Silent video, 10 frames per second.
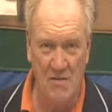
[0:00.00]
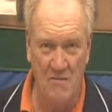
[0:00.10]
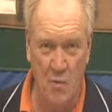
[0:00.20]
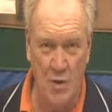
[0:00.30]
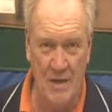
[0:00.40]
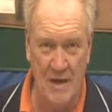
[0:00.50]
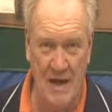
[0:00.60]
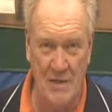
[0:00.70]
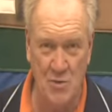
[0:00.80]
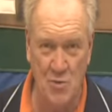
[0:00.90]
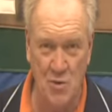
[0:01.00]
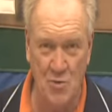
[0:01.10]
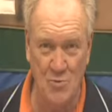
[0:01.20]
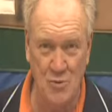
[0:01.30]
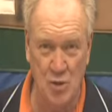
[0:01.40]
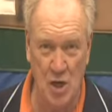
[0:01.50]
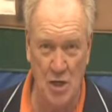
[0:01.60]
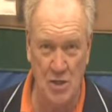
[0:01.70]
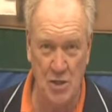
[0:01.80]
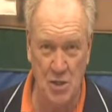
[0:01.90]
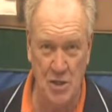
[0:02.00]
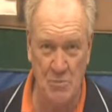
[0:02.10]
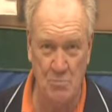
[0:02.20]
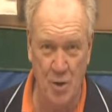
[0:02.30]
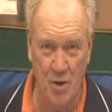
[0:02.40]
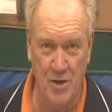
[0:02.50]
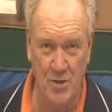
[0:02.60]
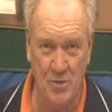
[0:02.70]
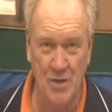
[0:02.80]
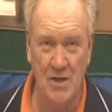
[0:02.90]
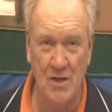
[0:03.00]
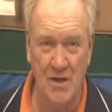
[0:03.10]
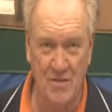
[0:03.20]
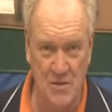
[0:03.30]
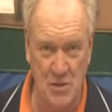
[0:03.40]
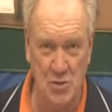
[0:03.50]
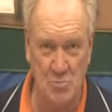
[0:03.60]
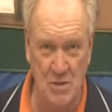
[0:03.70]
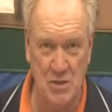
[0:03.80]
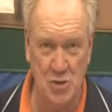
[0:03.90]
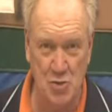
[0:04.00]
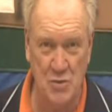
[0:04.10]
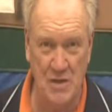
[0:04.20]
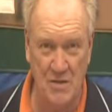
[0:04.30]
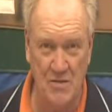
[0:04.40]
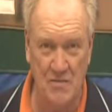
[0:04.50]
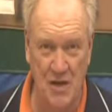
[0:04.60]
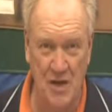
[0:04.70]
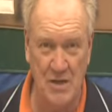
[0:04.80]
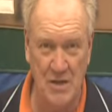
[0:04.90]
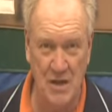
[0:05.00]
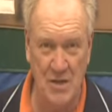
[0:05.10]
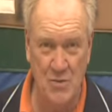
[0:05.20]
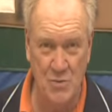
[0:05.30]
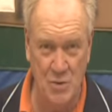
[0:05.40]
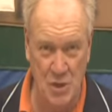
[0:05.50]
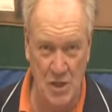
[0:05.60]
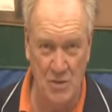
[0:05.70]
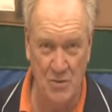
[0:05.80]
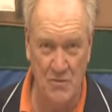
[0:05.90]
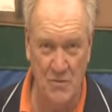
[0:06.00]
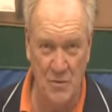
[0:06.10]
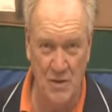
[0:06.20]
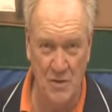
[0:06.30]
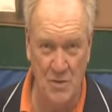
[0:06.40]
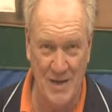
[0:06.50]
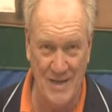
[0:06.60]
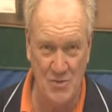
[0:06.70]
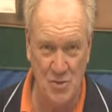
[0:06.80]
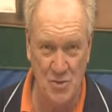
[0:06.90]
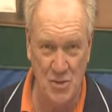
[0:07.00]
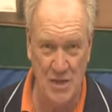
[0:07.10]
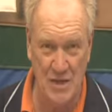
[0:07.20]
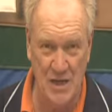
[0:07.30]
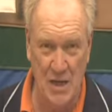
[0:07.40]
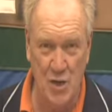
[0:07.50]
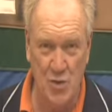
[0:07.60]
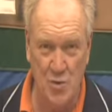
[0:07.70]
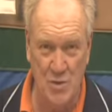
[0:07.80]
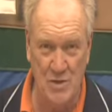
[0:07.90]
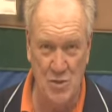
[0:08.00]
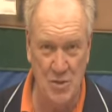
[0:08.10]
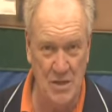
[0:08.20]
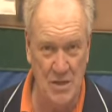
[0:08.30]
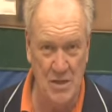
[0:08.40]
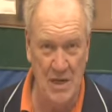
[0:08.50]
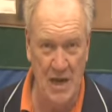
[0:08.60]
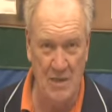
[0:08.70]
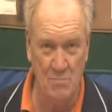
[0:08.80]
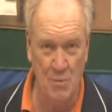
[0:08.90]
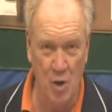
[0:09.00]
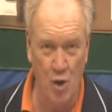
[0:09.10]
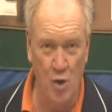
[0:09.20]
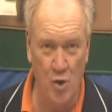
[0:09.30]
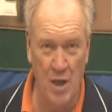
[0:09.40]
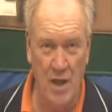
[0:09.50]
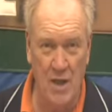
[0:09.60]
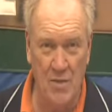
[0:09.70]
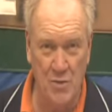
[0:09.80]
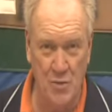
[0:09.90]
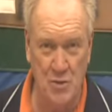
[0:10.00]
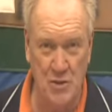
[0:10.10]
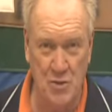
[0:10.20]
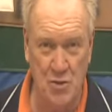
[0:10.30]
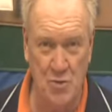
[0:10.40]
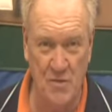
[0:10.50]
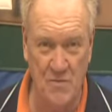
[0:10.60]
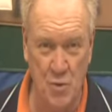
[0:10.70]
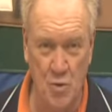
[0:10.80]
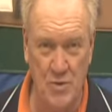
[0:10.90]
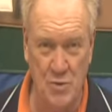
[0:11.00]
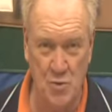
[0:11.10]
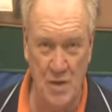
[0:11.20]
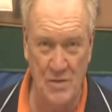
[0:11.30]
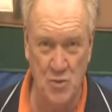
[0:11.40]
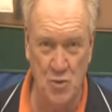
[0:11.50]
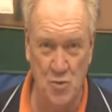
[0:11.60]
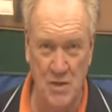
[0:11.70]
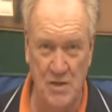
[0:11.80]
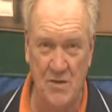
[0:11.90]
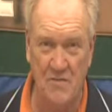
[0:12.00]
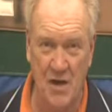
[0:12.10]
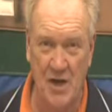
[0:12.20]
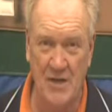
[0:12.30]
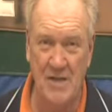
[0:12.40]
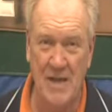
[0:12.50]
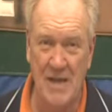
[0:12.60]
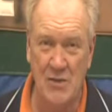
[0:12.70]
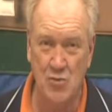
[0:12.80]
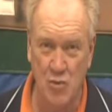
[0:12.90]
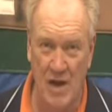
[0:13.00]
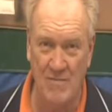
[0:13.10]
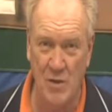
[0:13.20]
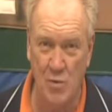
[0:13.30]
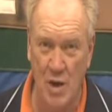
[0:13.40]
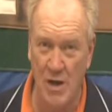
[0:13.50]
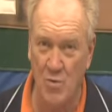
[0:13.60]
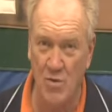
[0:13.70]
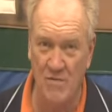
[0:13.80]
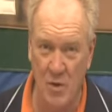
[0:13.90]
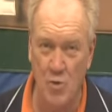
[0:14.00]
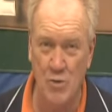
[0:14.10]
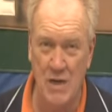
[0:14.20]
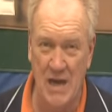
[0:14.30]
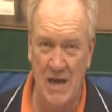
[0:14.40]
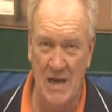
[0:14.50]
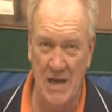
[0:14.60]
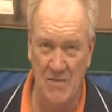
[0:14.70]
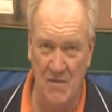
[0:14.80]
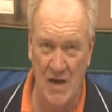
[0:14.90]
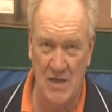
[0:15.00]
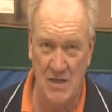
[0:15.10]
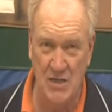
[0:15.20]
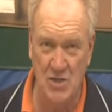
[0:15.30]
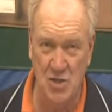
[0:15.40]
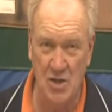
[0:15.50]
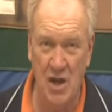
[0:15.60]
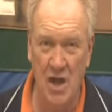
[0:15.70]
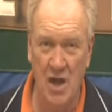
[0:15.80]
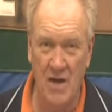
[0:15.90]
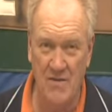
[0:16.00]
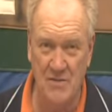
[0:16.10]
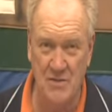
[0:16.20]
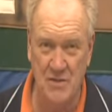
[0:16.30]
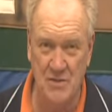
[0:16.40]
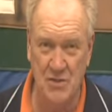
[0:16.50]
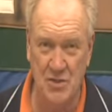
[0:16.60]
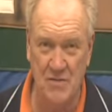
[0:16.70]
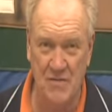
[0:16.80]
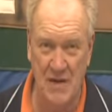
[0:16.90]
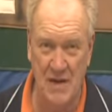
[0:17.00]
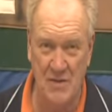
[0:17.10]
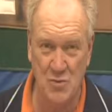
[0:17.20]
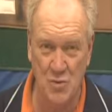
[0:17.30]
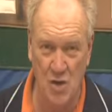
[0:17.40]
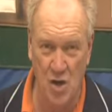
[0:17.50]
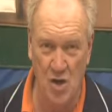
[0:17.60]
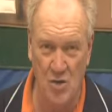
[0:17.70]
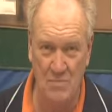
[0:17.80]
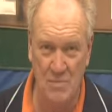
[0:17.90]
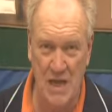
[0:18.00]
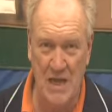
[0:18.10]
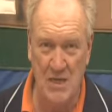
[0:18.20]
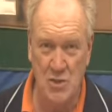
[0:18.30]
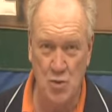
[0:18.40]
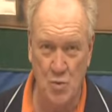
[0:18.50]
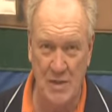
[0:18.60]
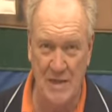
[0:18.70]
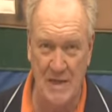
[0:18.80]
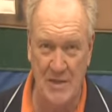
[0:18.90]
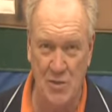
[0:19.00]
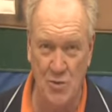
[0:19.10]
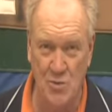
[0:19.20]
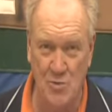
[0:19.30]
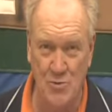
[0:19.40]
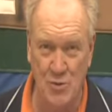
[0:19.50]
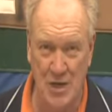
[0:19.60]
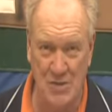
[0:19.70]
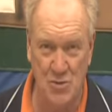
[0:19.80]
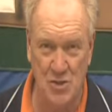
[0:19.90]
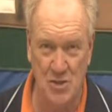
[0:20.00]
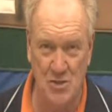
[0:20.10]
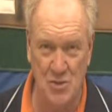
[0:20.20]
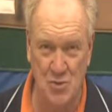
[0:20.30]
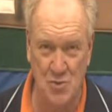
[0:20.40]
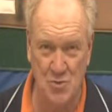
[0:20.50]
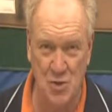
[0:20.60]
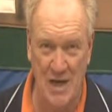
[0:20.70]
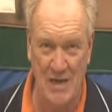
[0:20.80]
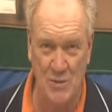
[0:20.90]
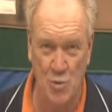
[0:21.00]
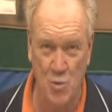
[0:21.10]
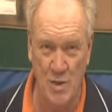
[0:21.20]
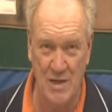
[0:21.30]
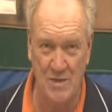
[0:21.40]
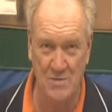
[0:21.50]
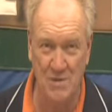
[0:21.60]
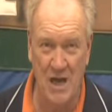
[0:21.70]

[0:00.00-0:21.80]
49-year-old John Glenn Parker of East Beach Street, La Follette, was held for another agency. Christy Leanne Paul, 32, of North 12th Street, La Follette, driving while revoked and violation of the Tennessee financial law. 28-year-old Jessica Suzanne Quinn